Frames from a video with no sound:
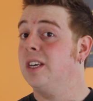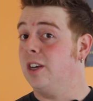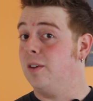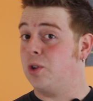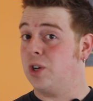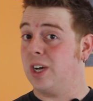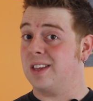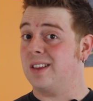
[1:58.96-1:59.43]

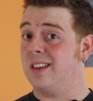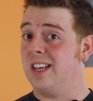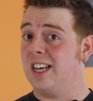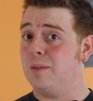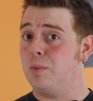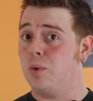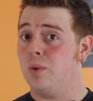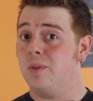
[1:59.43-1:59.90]
you've checked the
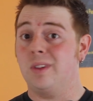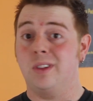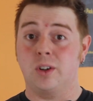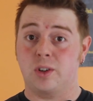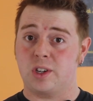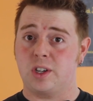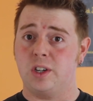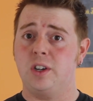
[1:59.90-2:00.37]
label,
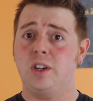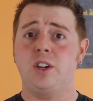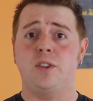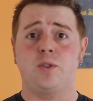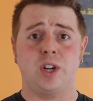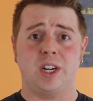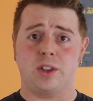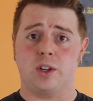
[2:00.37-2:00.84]
looks good,
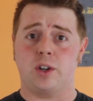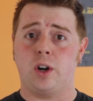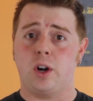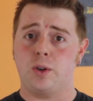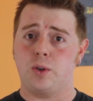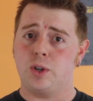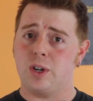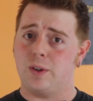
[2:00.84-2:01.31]
you've checked the
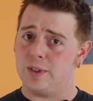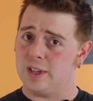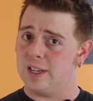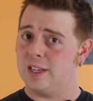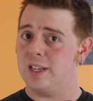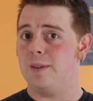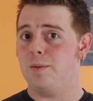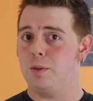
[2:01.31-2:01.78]
cartridge,
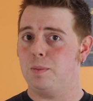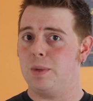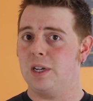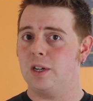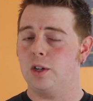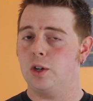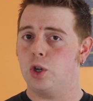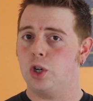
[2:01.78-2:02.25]
everything seems to be
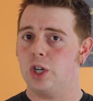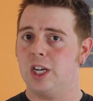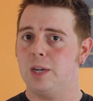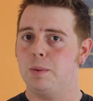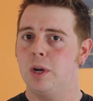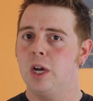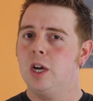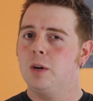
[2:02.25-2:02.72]
in good
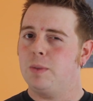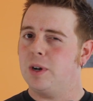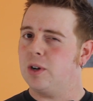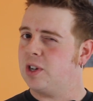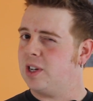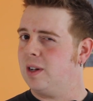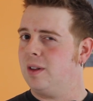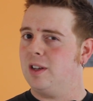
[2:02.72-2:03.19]
shape, but
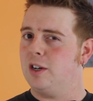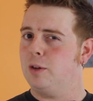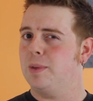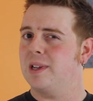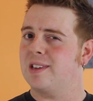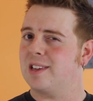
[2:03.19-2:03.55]
you're still a little bit